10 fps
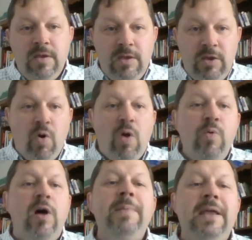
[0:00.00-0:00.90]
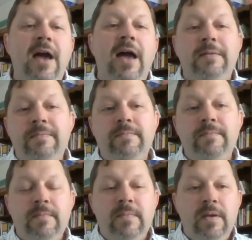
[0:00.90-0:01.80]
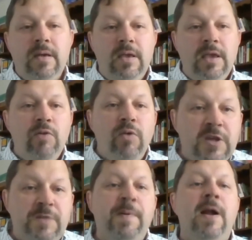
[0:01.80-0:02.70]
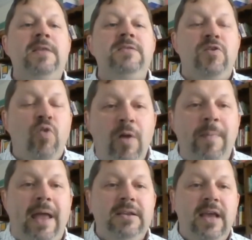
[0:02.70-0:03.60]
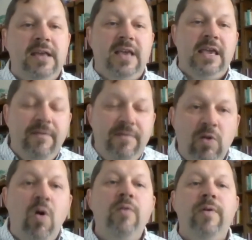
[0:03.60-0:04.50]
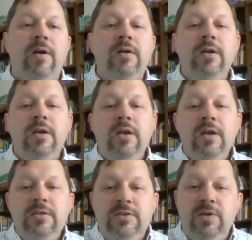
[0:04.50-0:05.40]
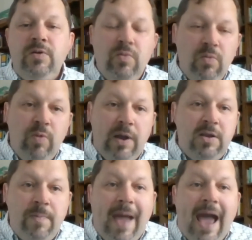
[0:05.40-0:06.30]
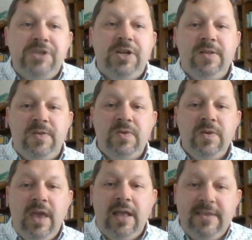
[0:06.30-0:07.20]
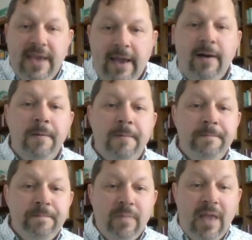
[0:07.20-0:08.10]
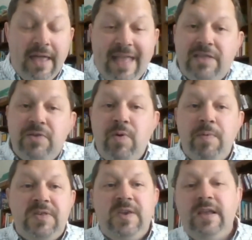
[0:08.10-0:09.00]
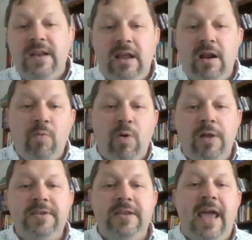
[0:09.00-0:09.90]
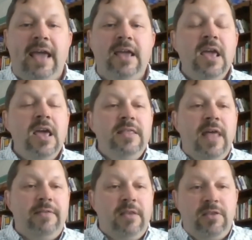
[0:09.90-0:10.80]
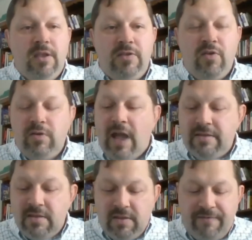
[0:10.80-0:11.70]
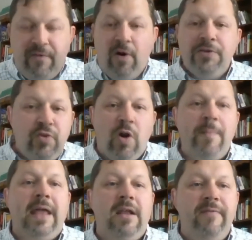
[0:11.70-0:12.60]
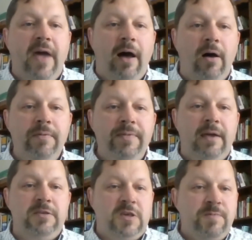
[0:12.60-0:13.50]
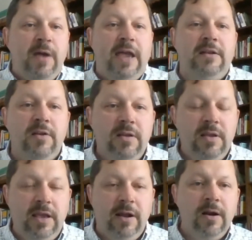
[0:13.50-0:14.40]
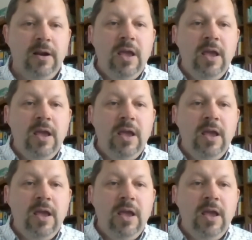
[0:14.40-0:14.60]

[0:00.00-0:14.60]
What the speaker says: your will be done. You will experience the torment as I give you over to what your passions entail. And that's what we see in our world today. Not the full torment of hell that is explained here,